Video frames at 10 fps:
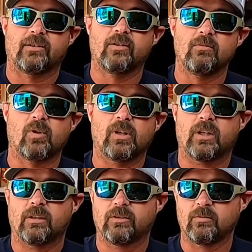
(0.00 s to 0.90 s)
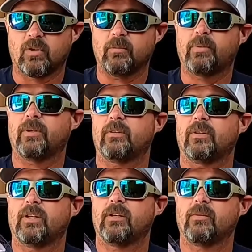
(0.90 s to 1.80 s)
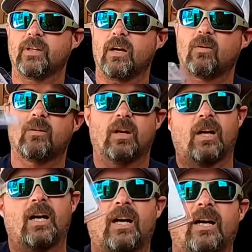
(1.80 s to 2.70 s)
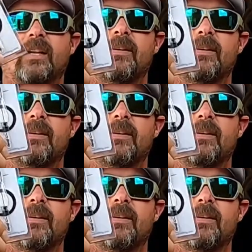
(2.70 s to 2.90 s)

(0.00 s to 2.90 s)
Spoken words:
Two more, but here we go. Aha.